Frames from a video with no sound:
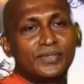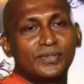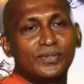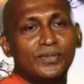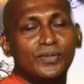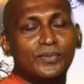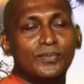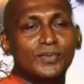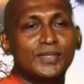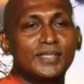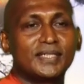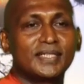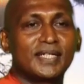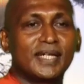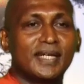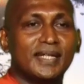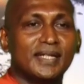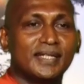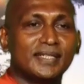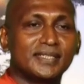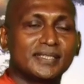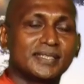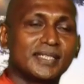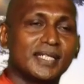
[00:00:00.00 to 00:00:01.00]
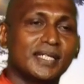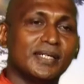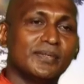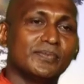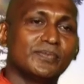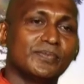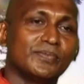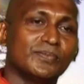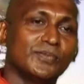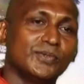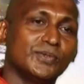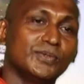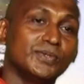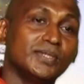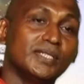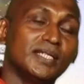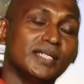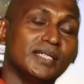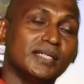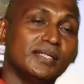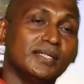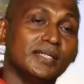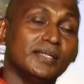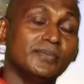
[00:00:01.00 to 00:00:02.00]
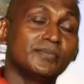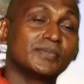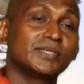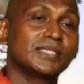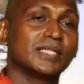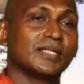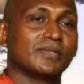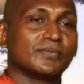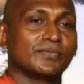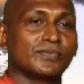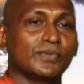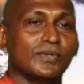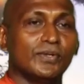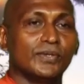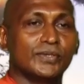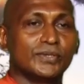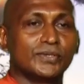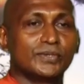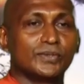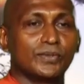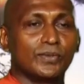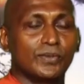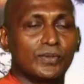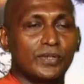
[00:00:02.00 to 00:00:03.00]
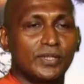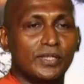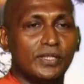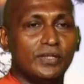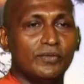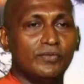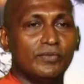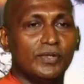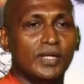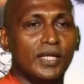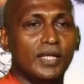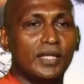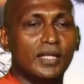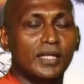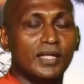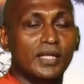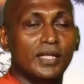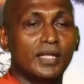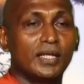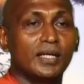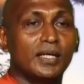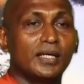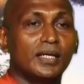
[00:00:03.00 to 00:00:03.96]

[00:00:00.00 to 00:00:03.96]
Nobody can escape. Buddha himself also, even